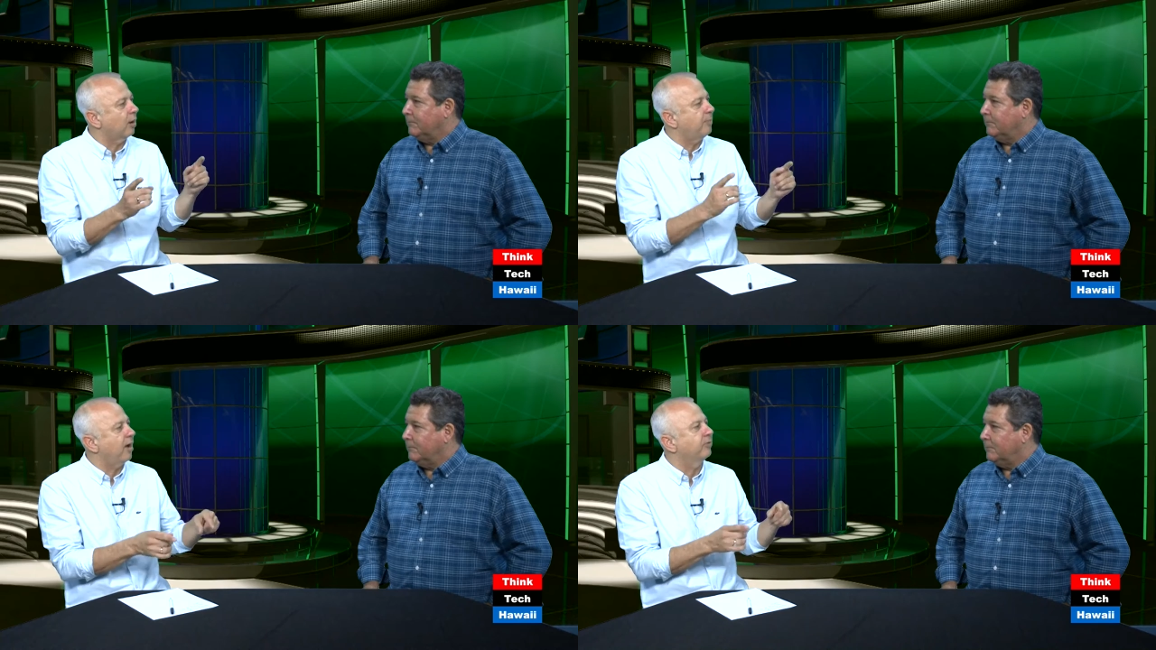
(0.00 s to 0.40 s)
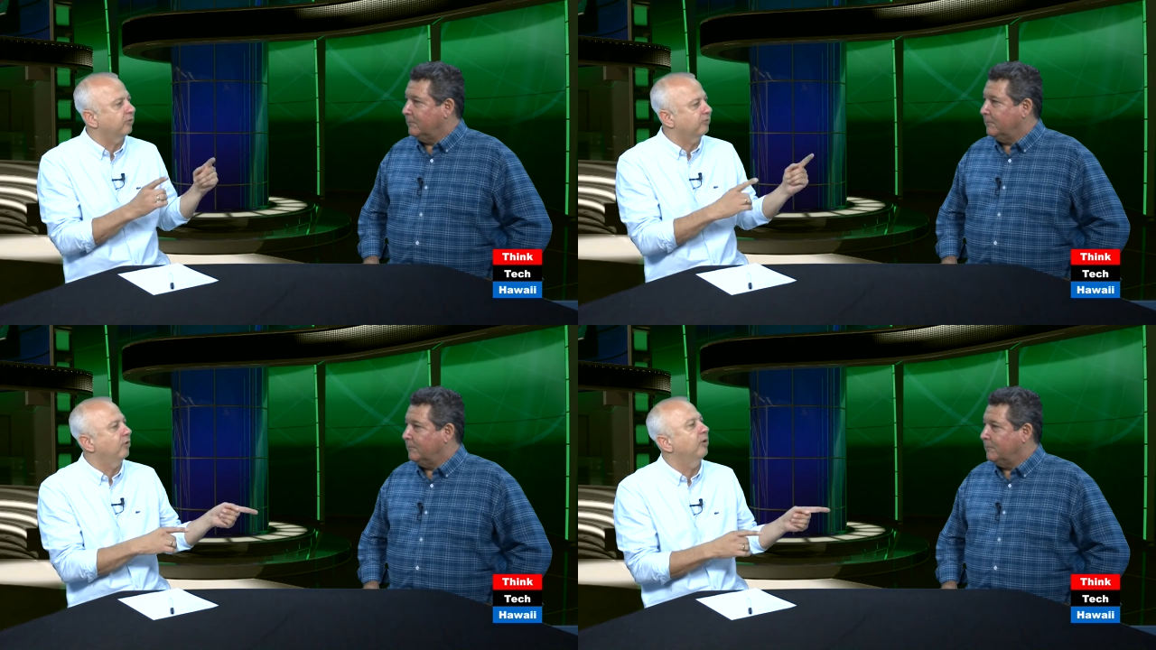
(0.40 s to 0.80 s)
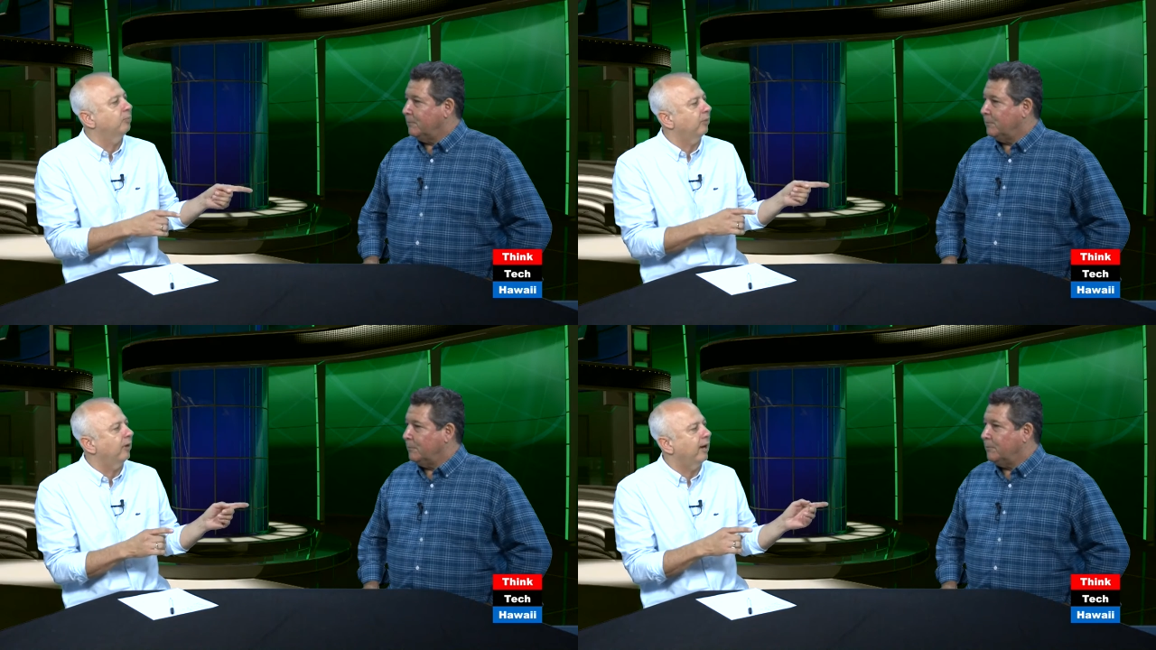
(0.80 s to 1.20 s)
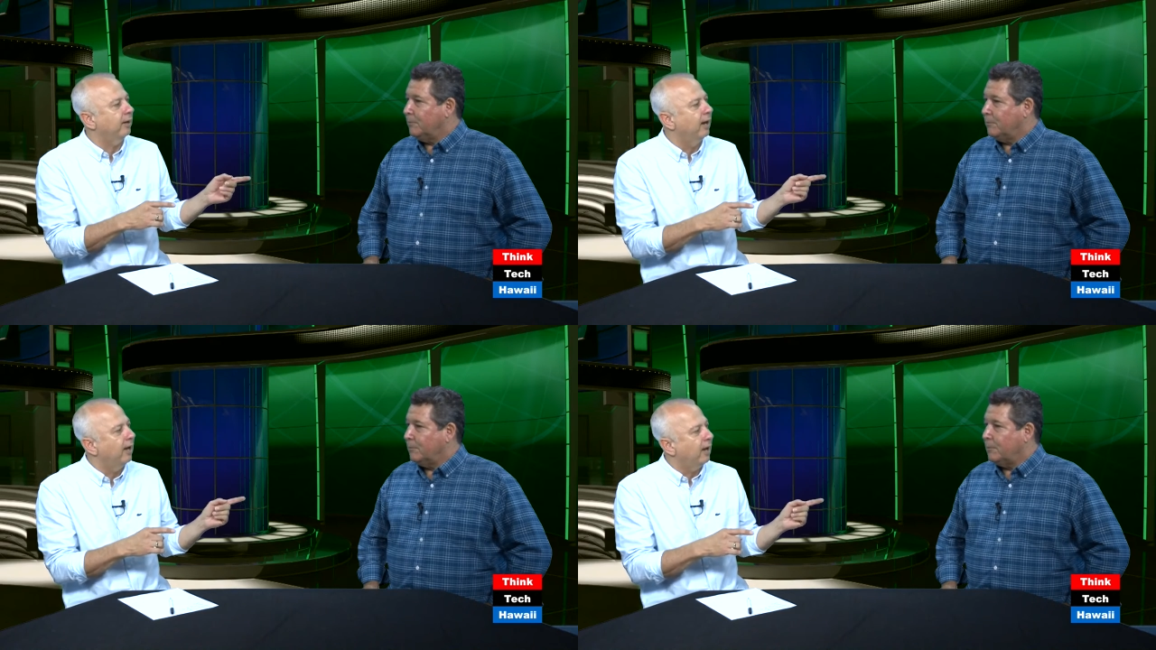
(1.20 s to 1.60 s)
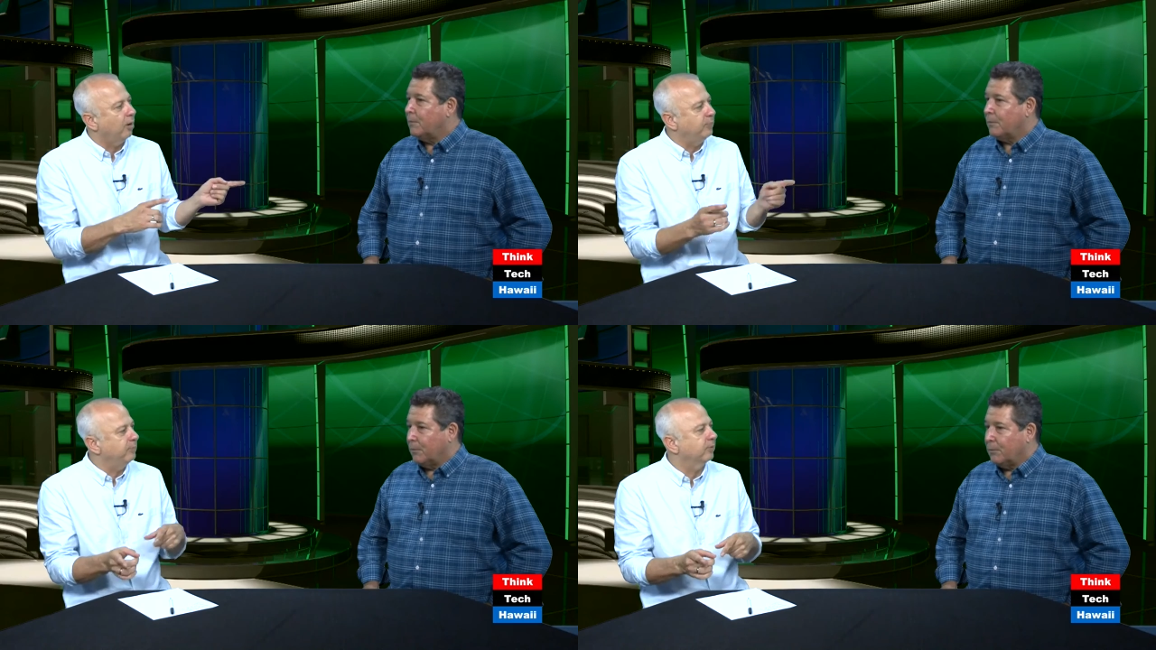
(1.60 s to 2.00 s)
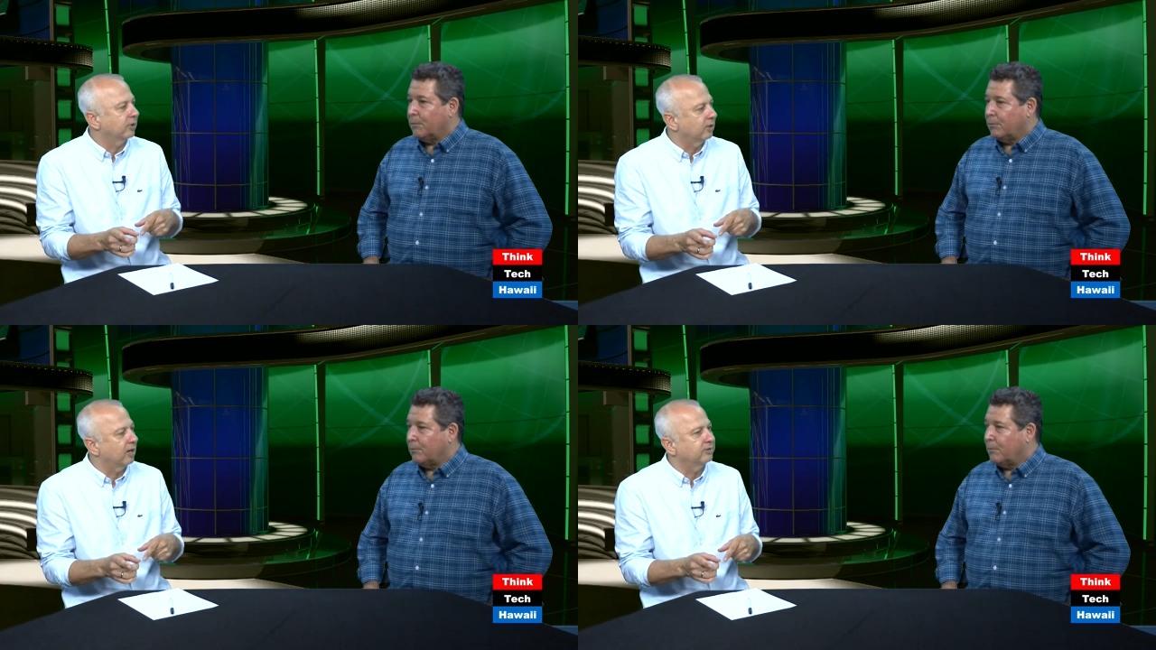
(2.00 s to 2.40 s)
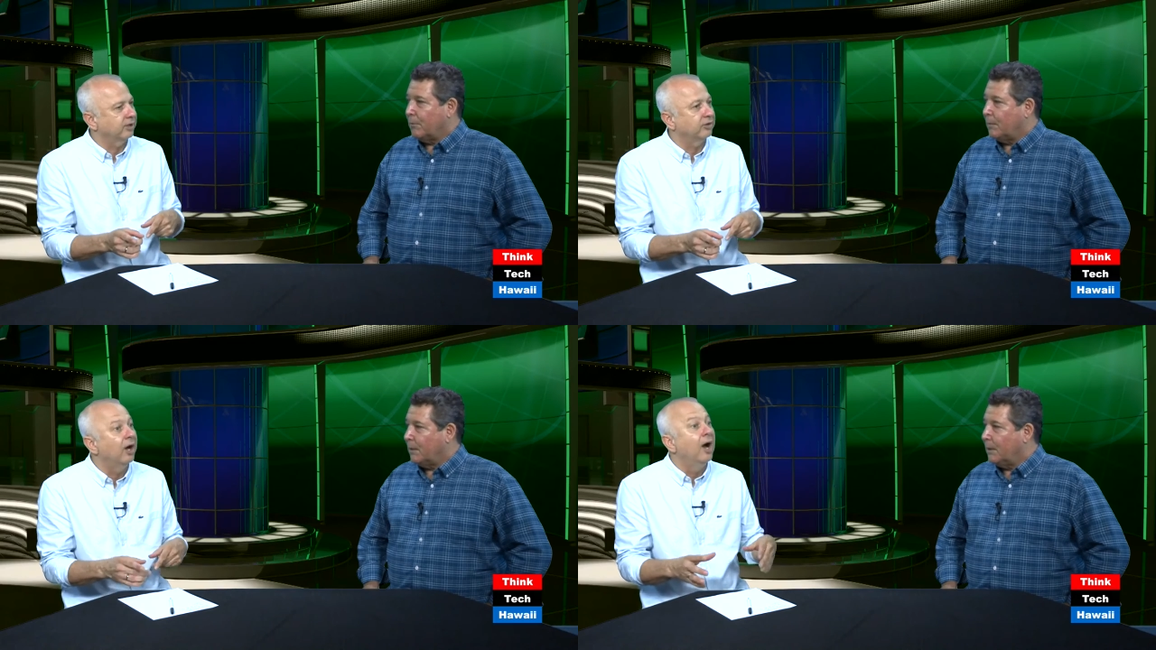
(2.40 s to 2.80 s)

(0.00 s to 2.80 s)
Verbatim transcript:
Speaker 1: about the phone number and how people can contact you.